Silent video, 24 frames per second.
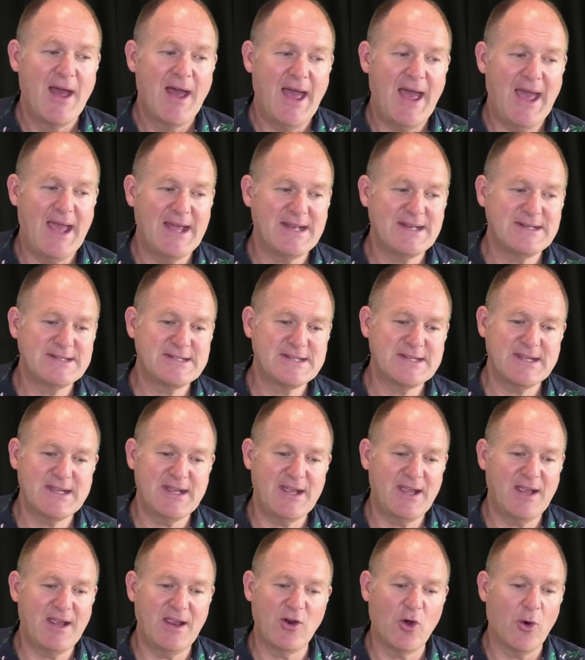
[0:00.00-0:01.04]
And
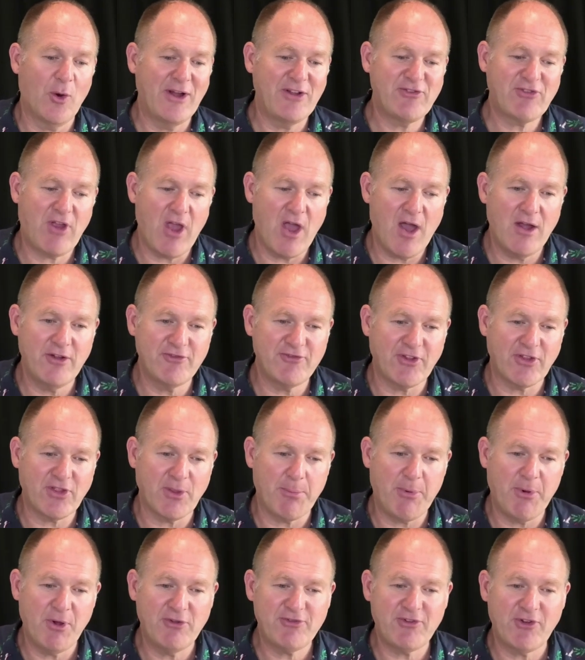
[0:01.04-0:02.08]
it always goes that the
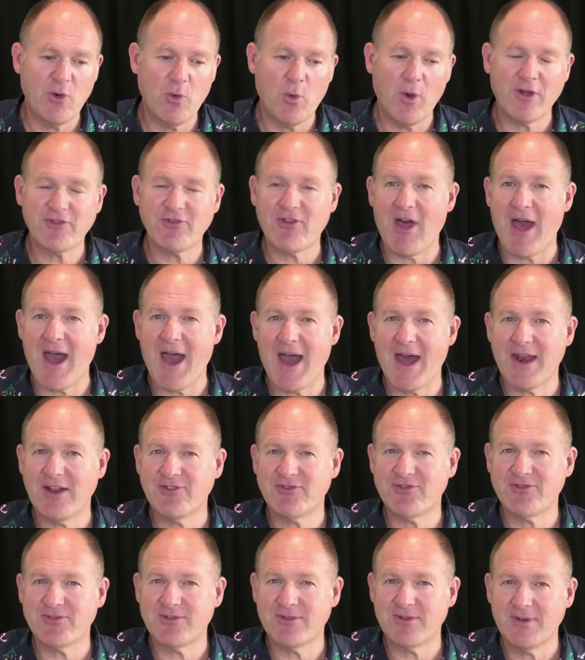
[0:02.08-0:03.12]
person who works the
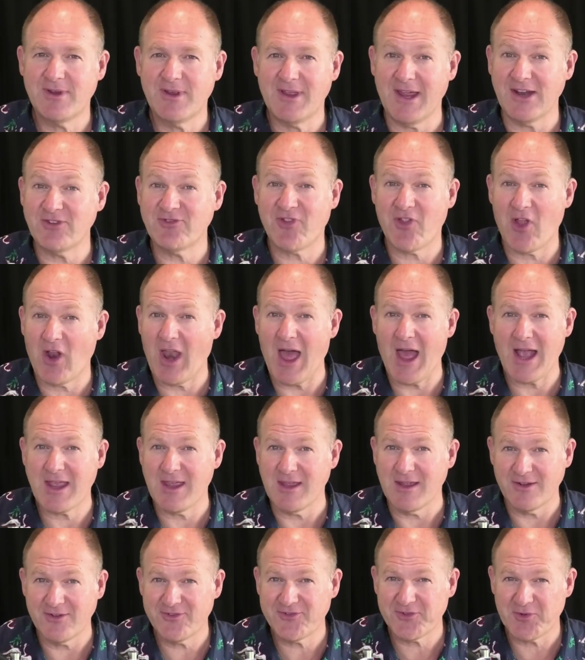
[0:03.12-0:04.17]
hardest gets the
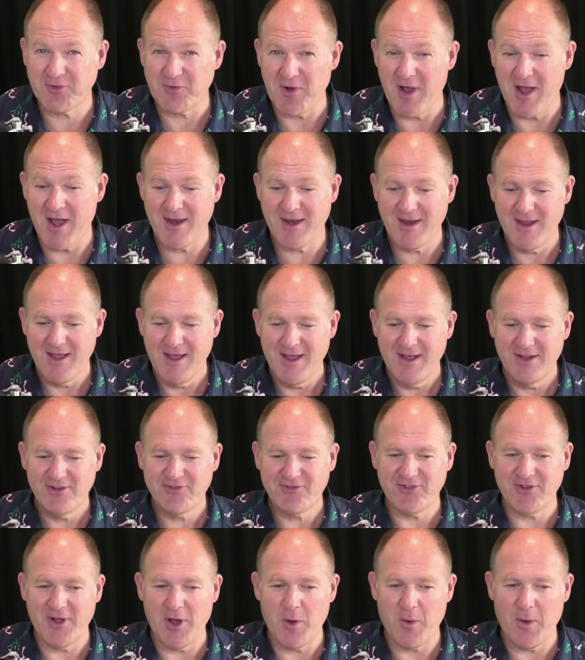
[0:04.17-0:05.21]
luckiest, right?
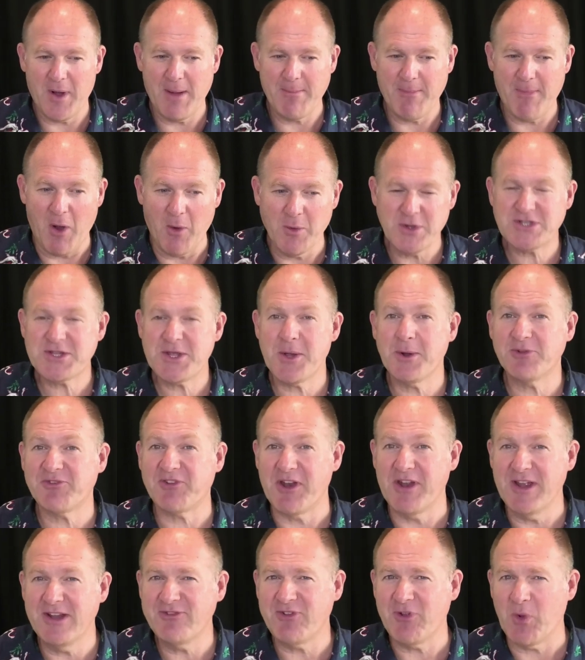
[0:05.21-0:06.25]
So um, I wish there was
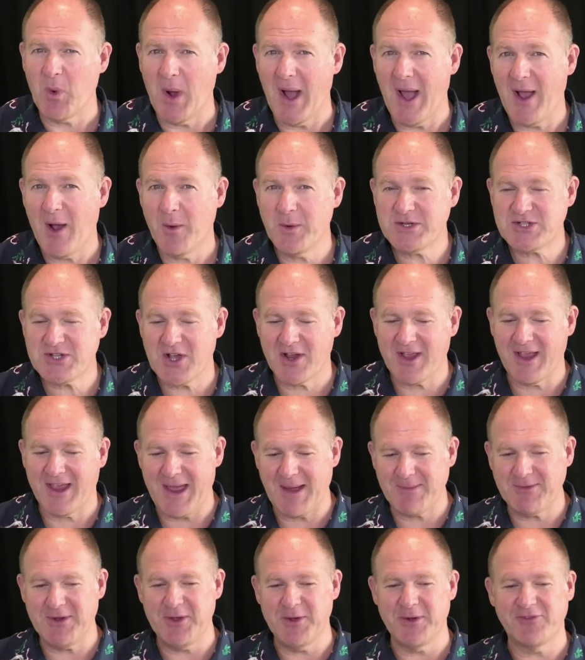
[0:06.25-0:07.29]
an easy way. I wish I could
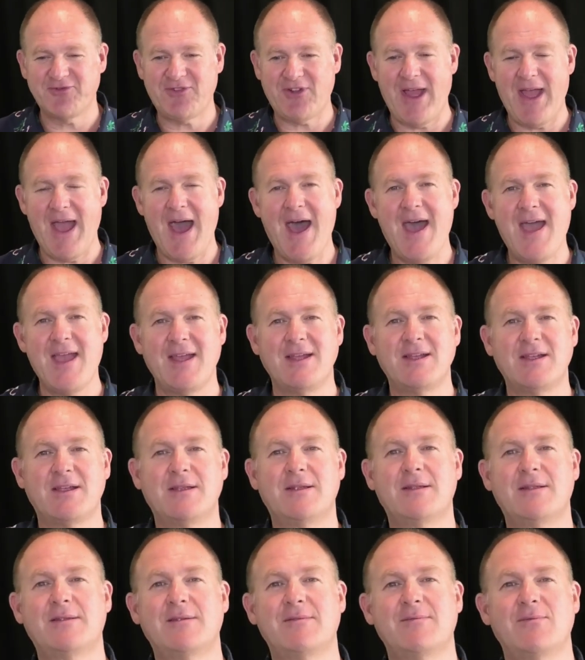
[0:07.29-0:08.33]
come to you and say, hey,
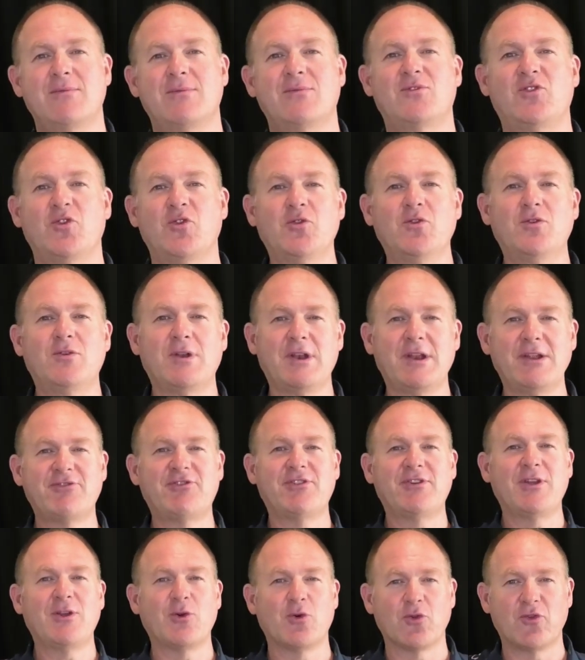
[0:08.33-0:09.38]
dude
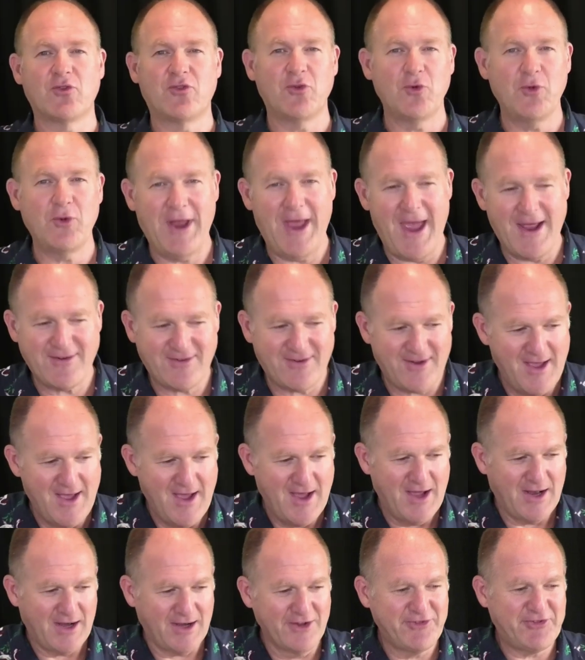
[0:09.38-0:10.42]
listening or dudette
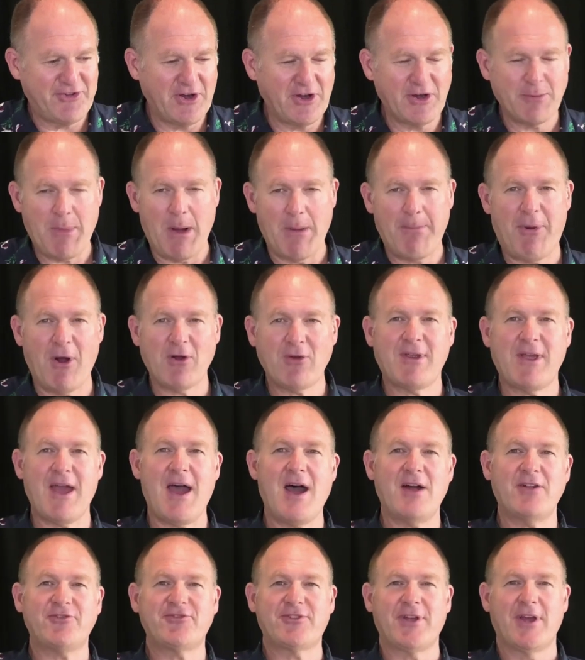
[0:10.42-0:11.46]
listening to my
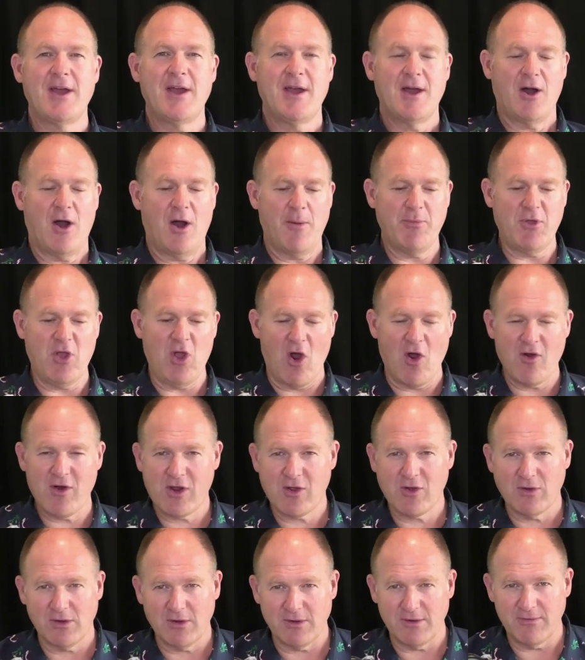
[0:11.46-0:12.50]
podcast, I'm the
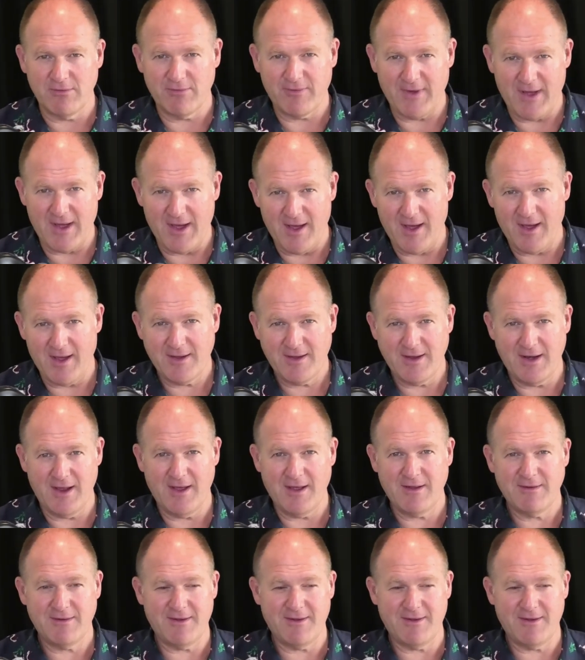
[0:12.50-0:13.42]
oracle of, uh, you know,